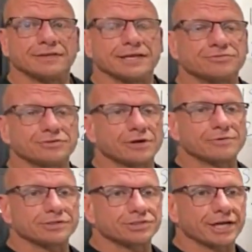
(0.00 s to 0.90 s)
There's no
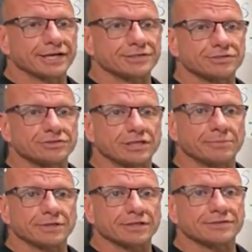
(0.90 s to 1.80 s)
real change in
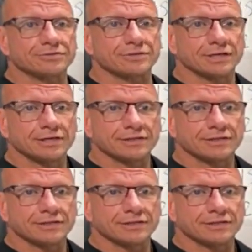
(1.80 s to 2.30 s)
stimulus.